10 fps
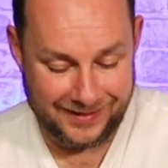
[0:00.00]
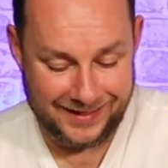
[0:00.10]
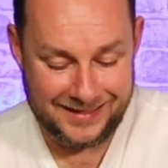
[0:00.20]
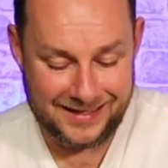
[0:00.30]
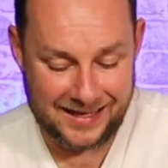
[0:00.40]

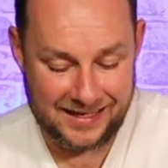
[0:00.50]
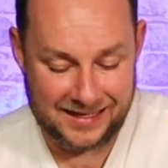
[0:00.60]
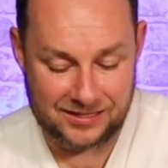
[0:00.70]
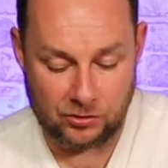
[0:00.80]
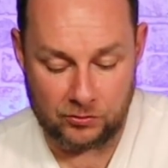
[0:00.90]
In a
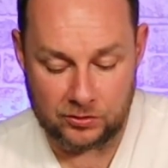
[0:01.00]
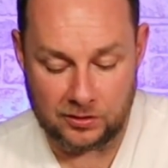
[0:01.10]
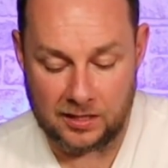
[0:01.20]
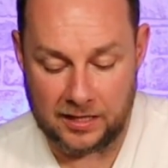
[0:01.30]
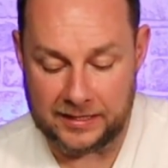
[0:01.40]

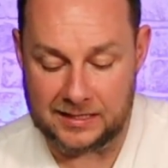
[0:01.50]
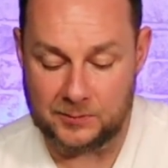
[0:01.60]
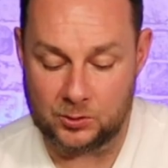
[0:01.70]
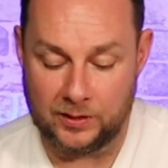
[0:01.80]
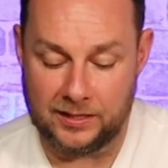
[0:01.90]
historical alliance
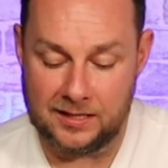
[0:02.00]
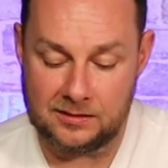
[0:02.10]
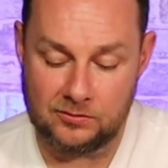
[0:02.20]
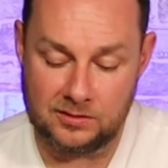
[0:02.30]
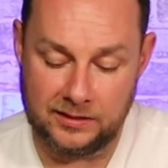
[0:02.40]
between
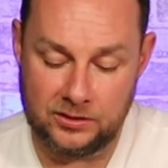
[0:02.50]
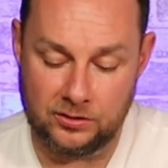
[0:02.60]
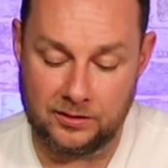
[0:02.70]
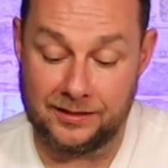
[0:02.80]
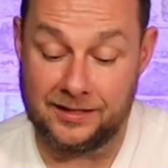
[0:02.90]
Azog's
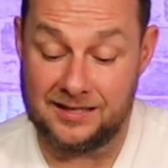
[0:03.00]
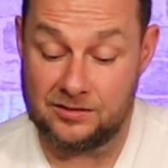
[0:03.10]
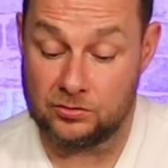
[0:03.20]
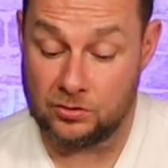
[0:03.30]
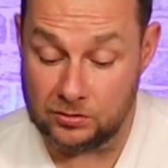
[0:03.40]
Legion and
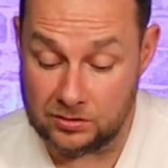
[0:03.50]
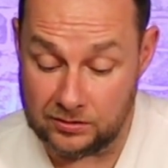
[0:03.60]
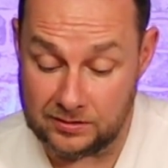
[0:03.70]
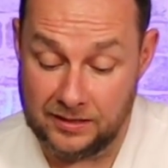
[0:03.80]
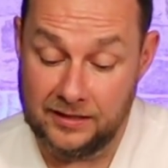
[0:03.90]
Azog's
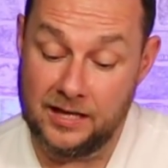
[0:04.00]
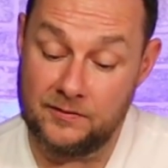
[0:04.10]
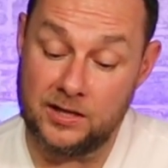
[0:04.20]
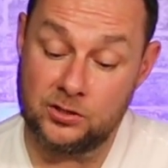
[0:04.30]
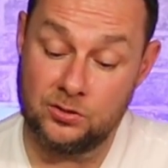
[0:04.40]
Hunters,
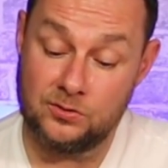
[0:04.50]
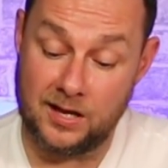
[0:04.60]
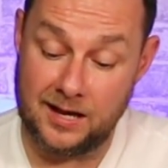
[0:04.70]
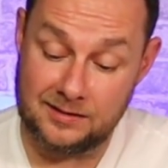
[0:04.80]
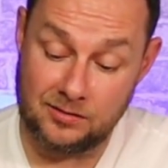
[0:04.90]
if I choose
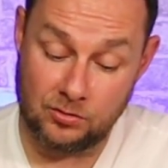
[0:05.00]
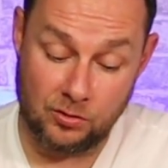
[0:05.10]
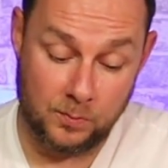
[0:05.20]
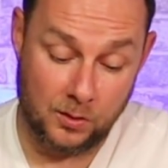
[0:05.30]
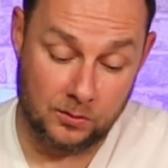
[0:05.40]
Azog
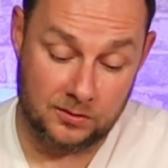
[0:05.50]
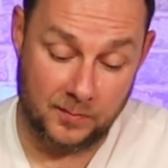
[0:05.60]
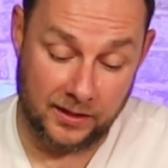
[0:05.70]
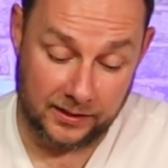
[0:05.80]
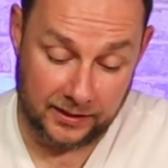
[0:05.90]
or Bolg as
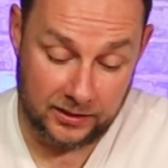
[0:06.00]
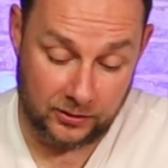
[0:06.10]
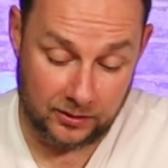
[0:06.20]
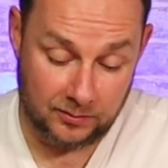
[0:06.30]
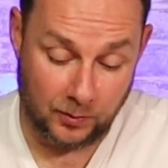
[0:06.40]
my
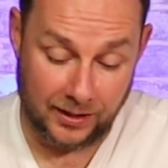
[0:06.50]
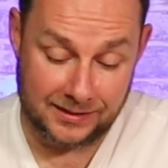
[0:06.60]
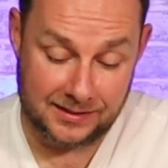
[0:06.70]
leader, but I